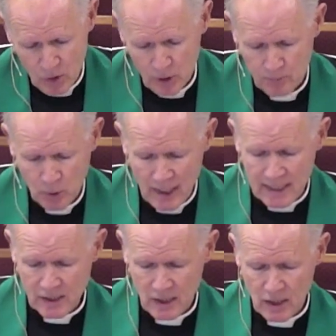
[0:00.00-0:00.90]
the
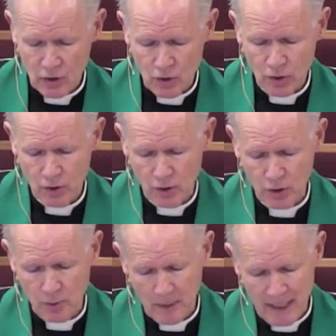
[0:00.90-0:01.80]
price
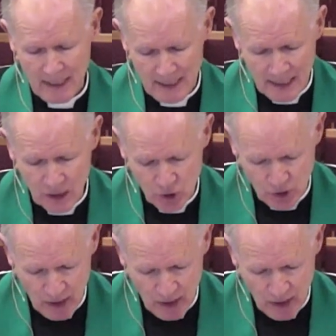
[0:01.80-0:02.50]
incurred by each